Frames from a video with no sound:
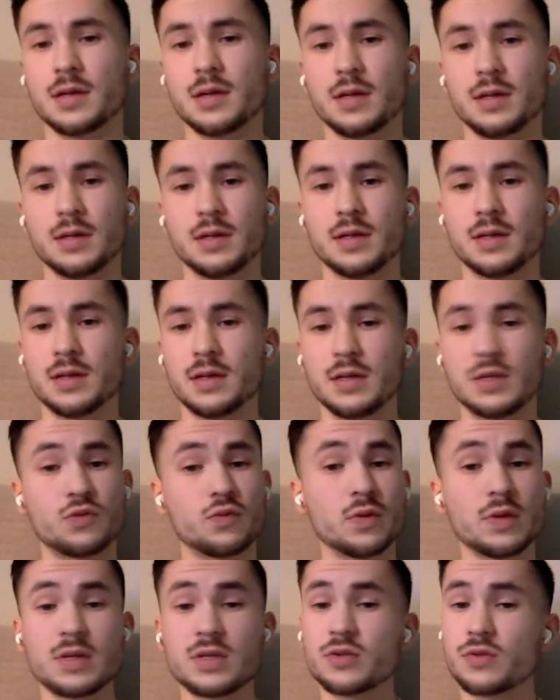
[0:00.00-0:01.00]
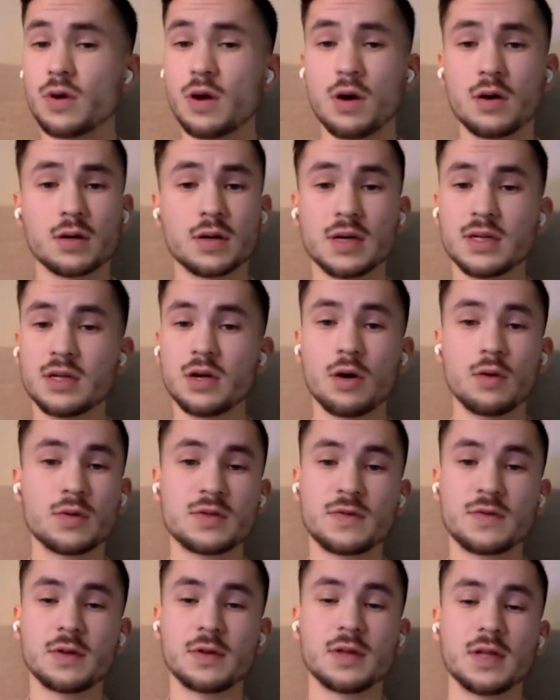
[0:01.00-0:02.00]
And uh, it's really strong. I
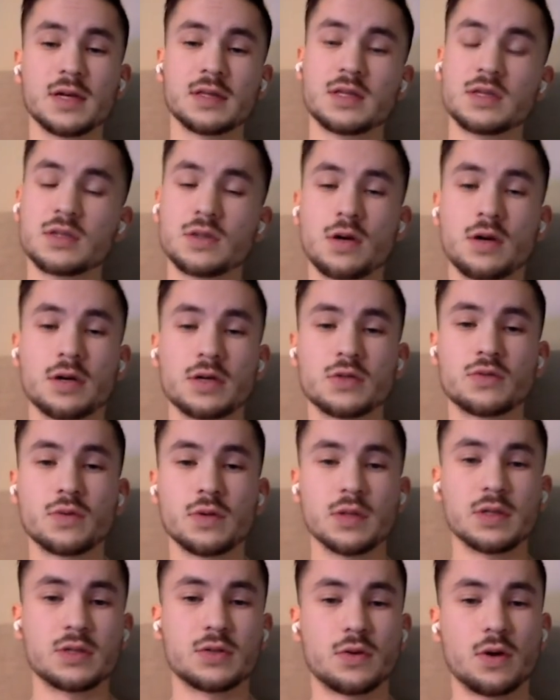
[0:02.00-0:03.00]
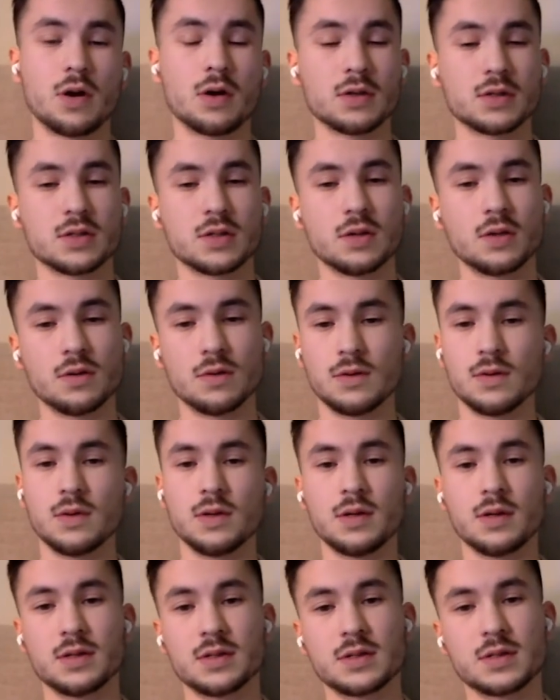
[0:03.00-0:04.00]
always felt like the song is really strong. So
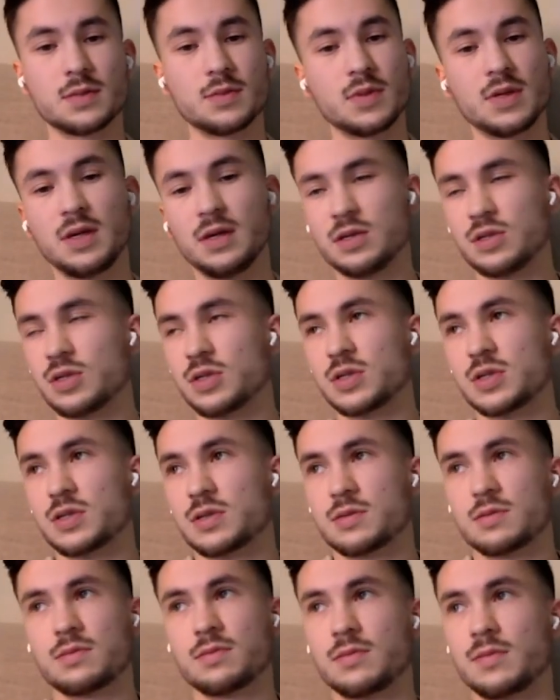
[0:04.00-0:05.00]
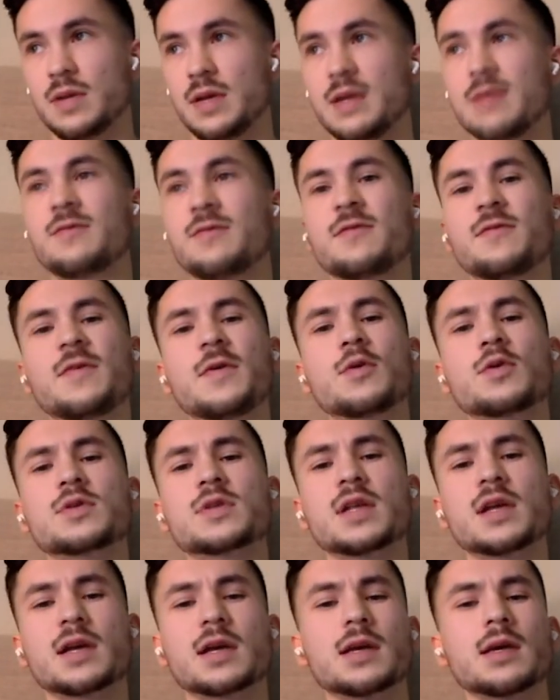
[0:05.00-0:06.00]
uh, to me, it just, and it feels
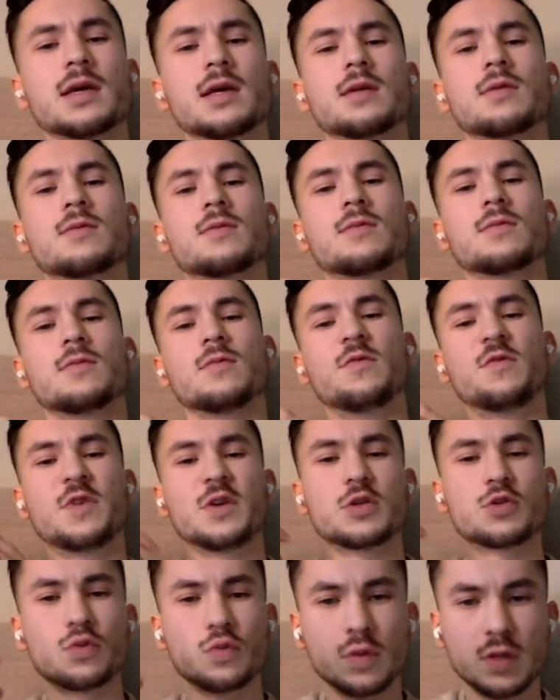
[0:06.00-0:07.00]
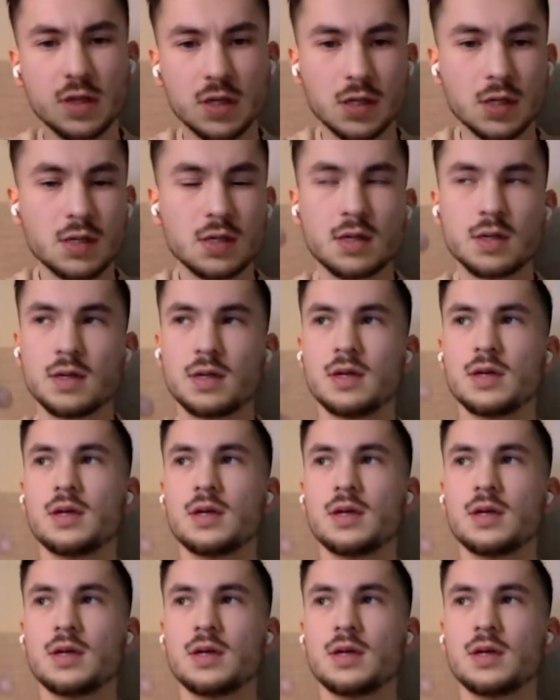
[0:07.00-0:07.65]
like it visually